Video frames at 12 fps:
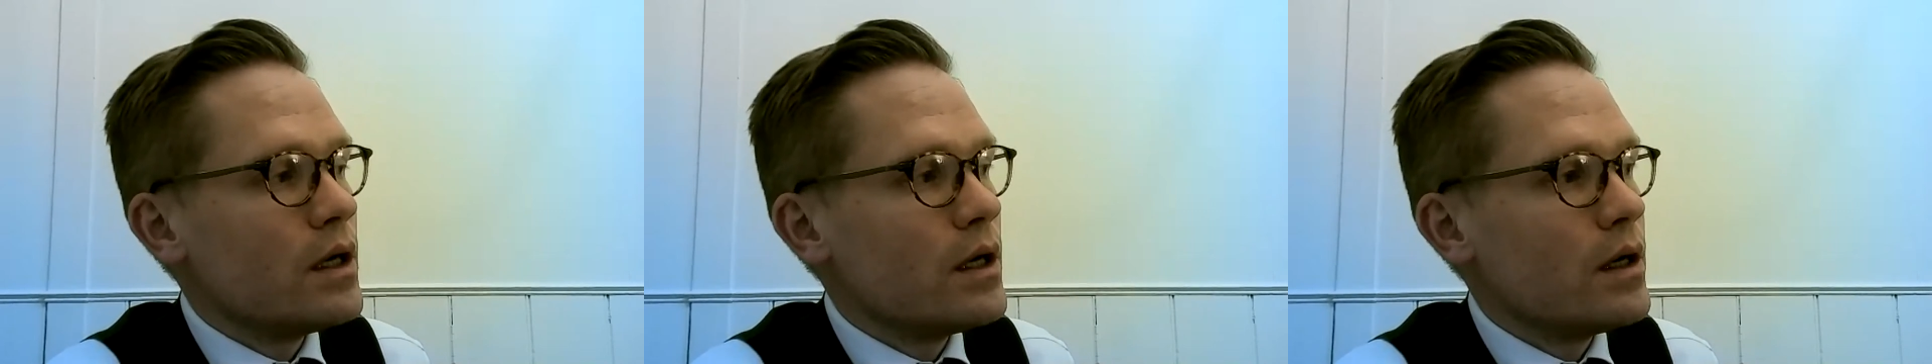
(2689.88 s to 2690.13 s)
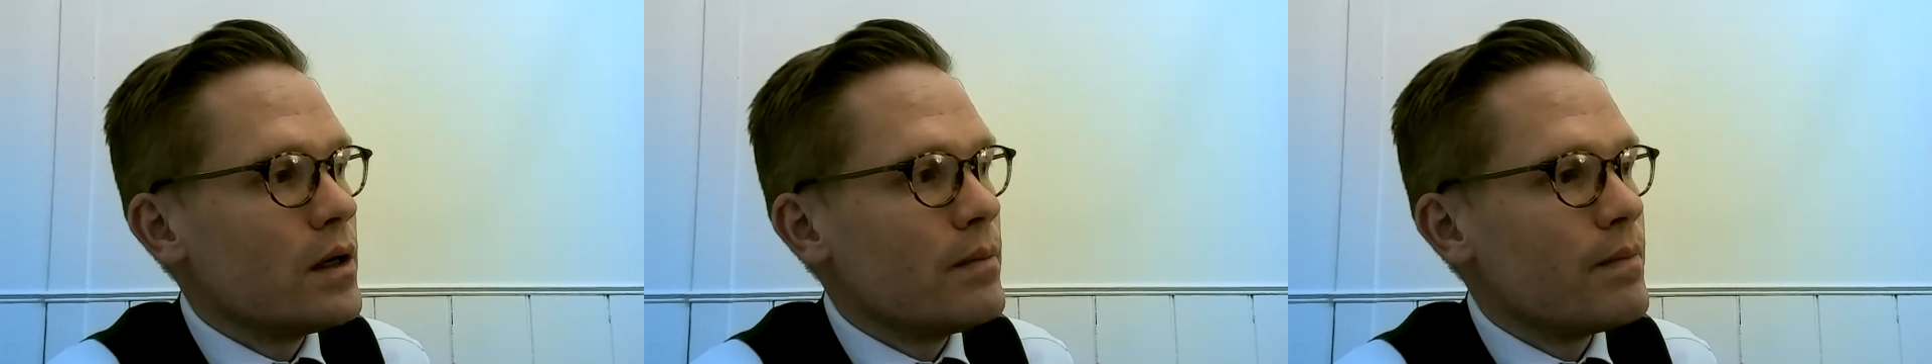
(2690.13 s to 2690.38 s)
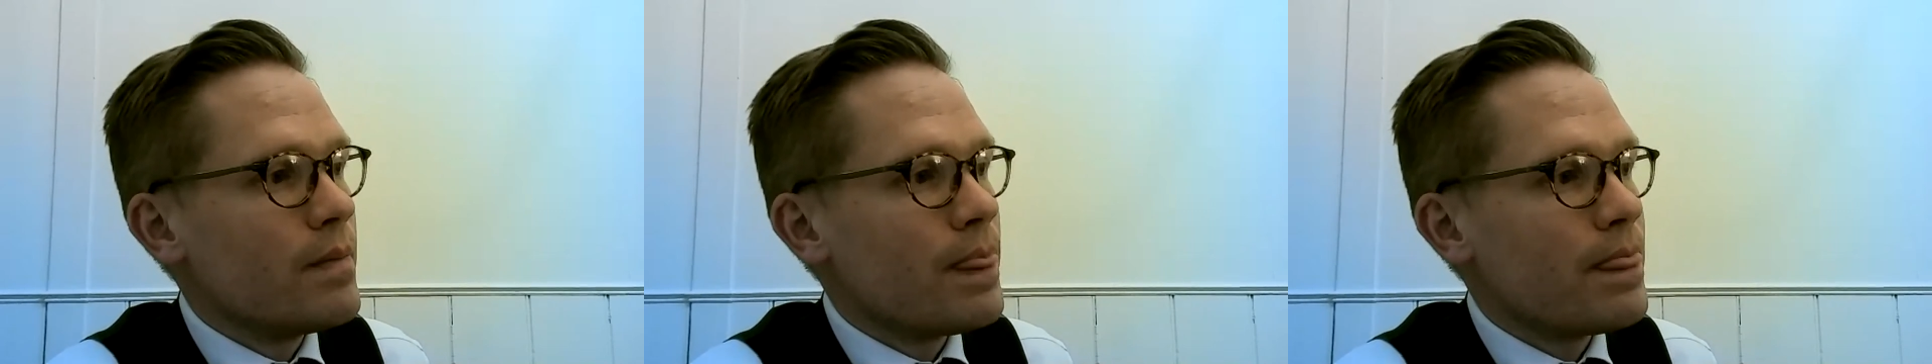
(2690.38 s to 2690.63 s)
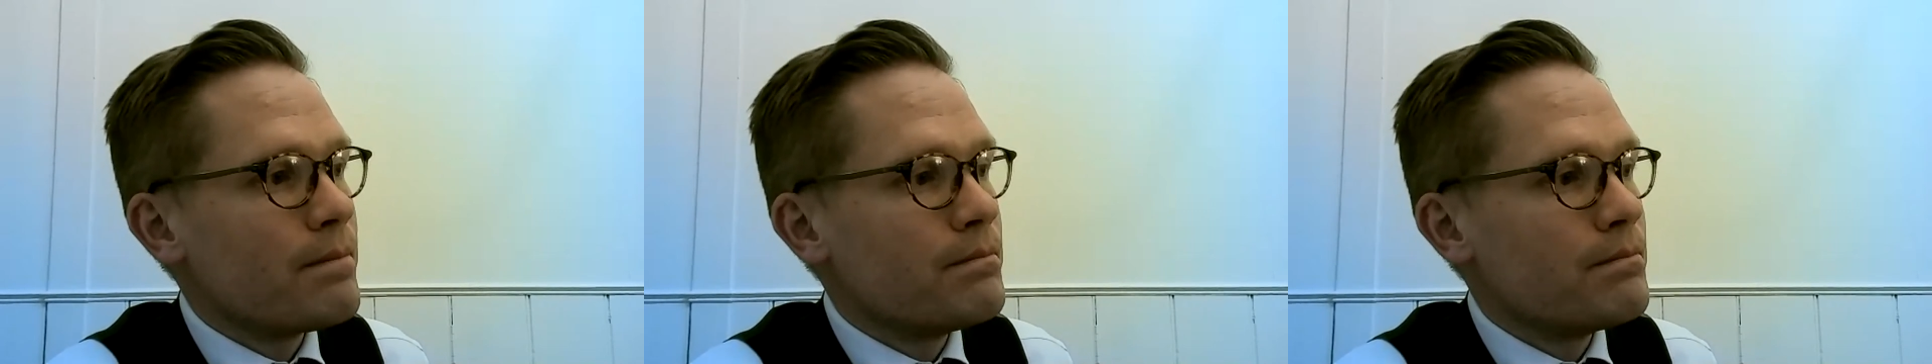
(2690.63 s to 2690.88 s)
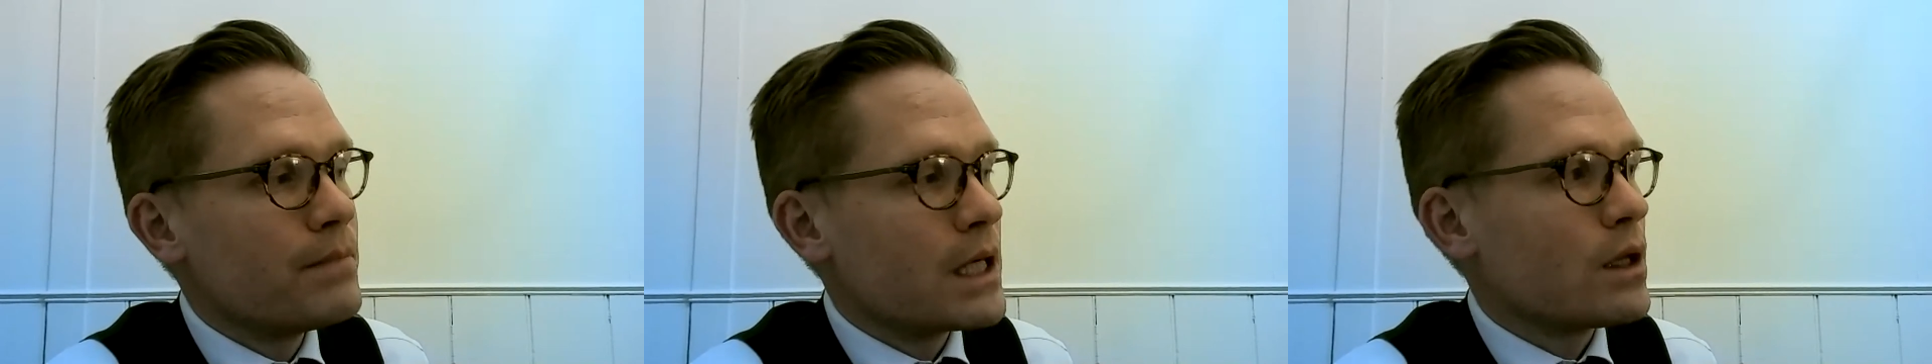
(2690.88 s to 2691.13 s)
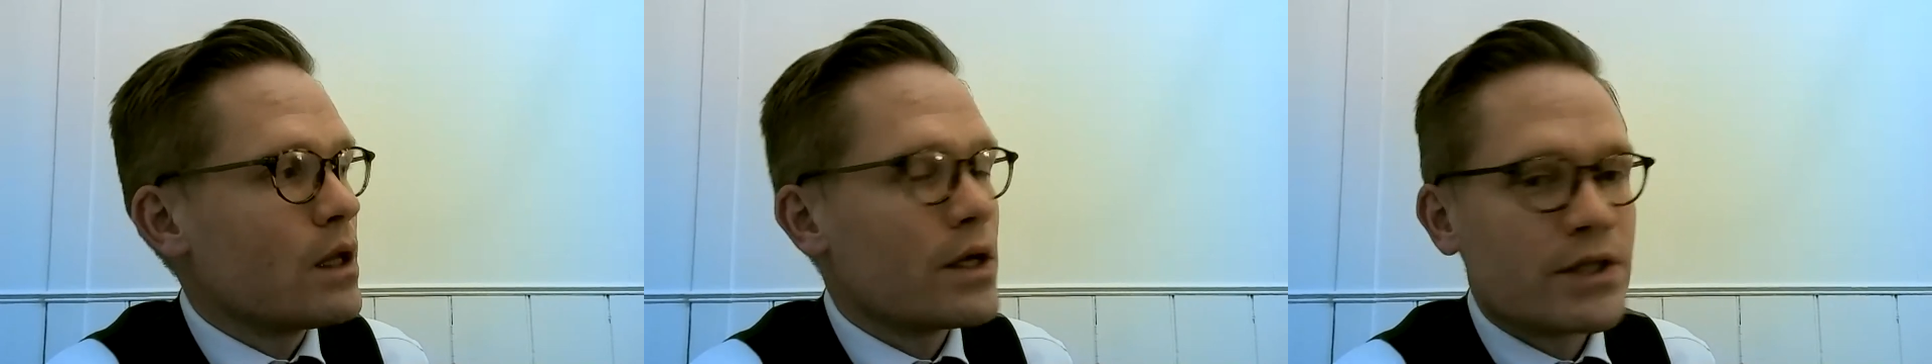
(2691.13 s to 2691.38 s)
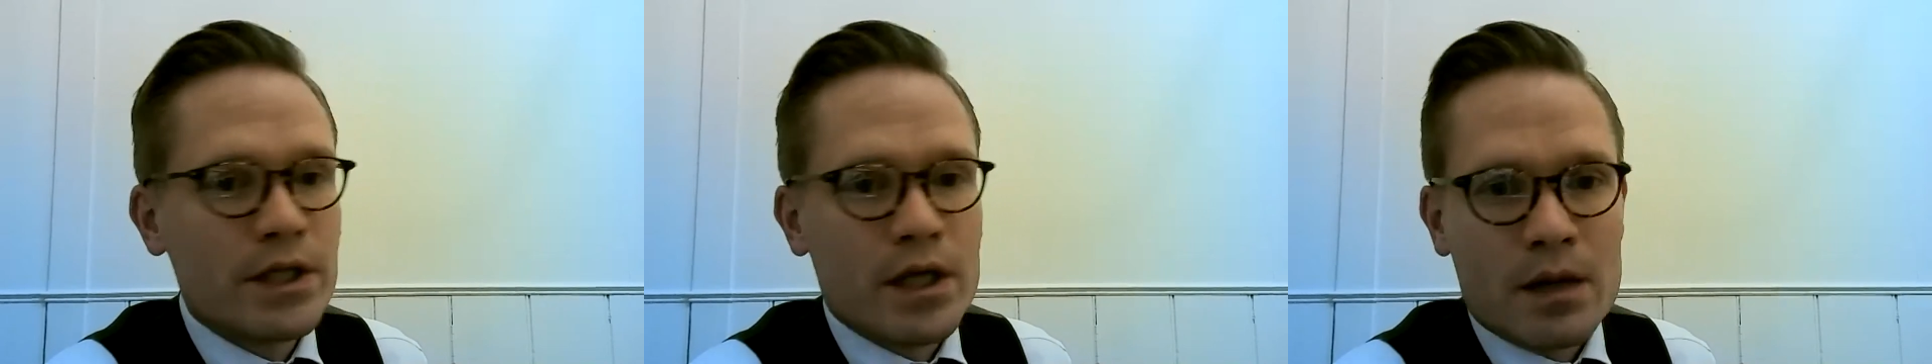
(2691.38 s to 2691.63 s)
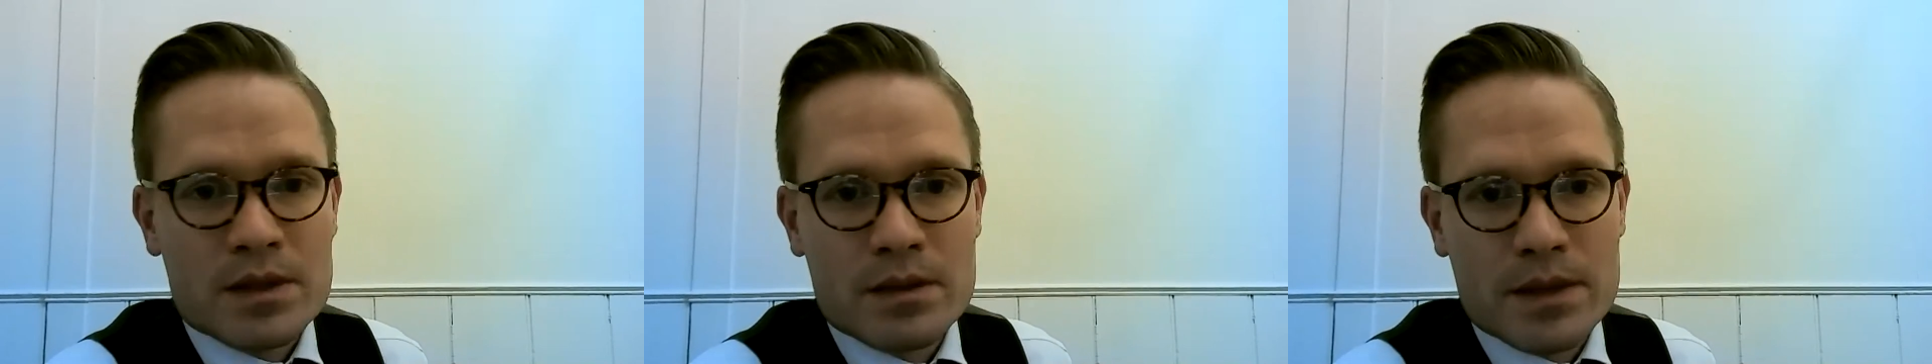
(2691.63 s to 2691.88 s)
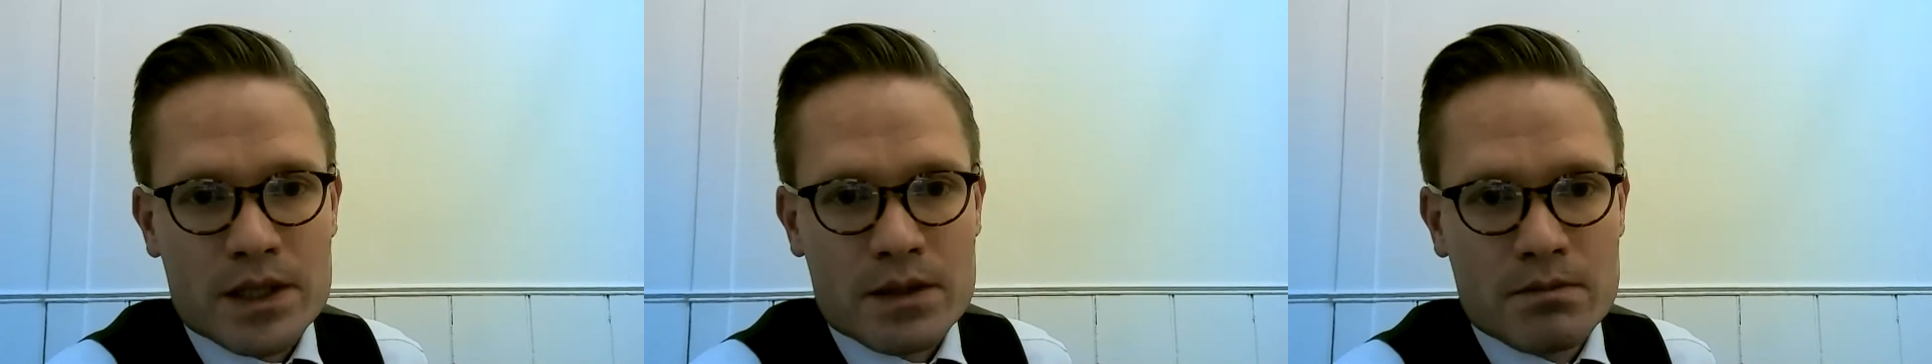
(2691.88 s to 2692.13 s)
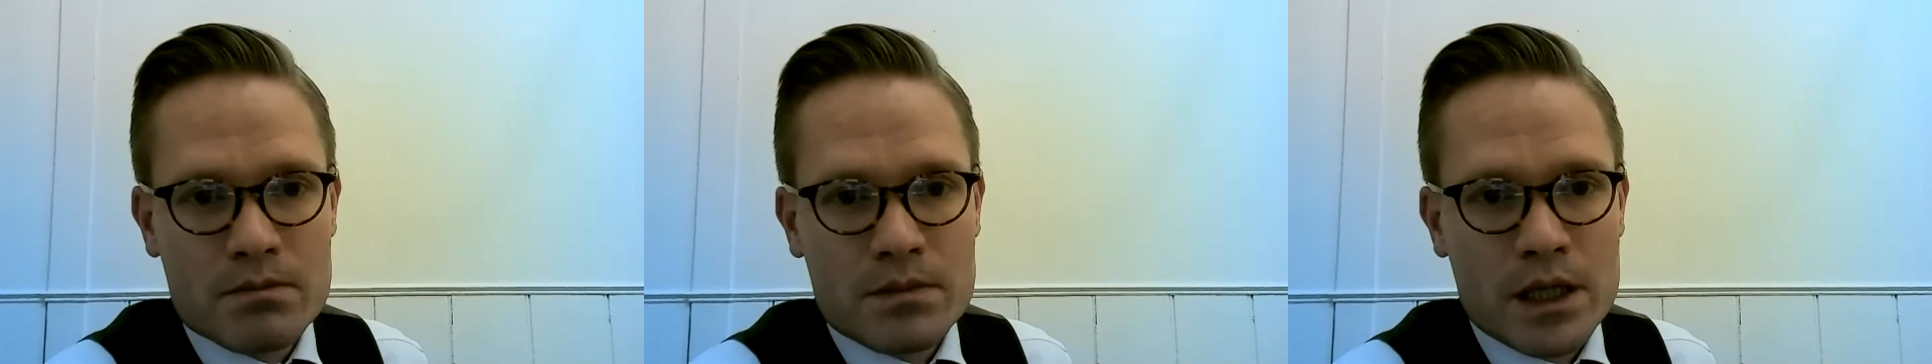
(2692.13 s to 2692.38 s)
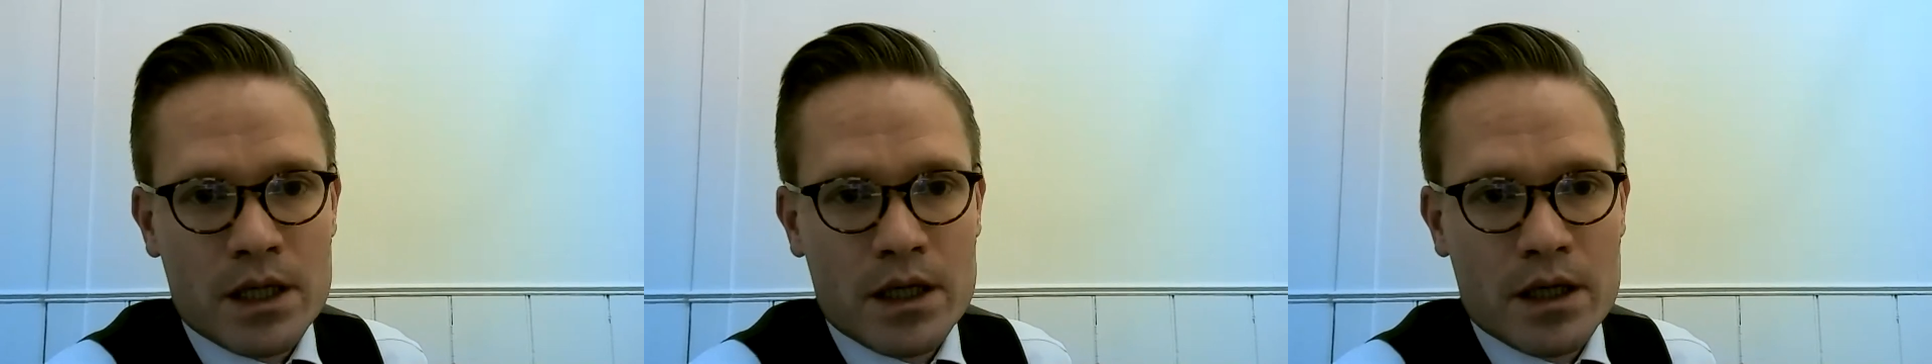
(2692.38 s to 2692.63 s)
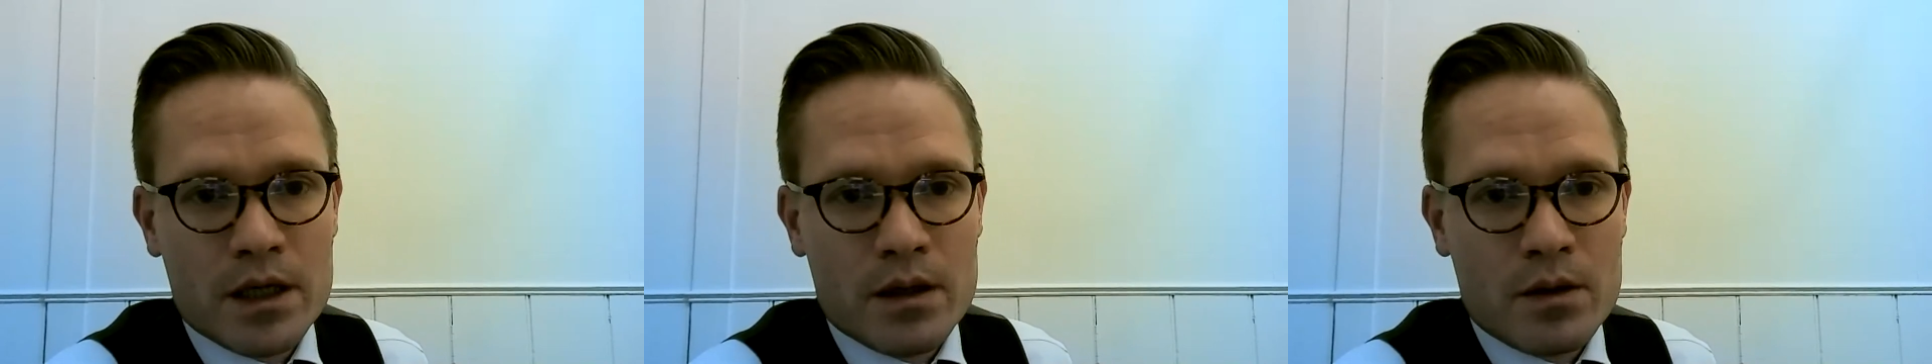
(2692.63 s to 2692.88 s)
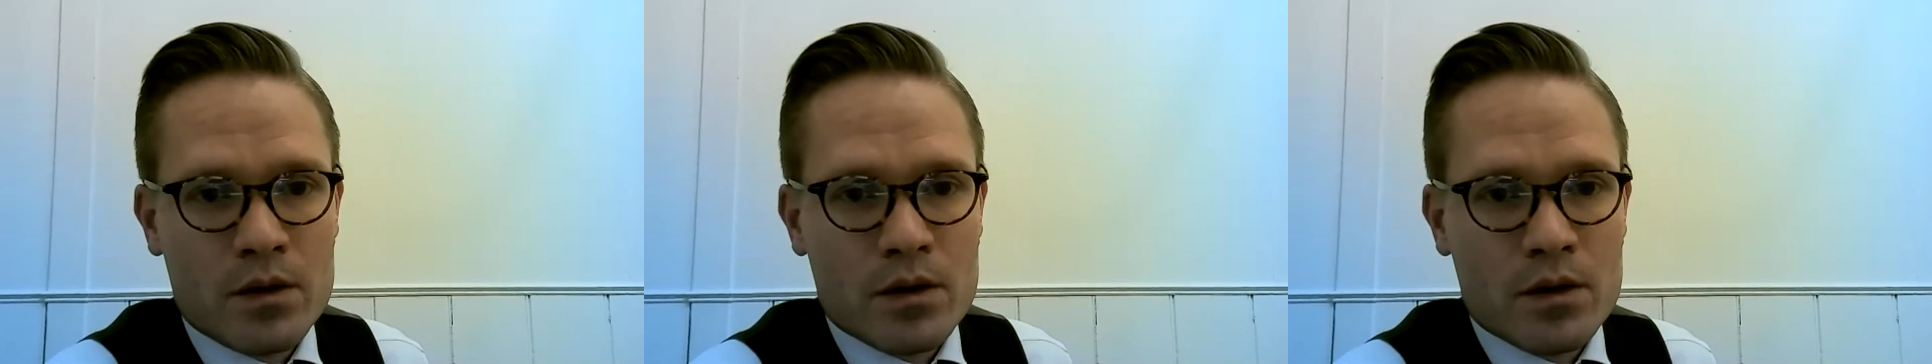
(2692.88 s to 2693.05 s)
um, Panglossian optimism uh,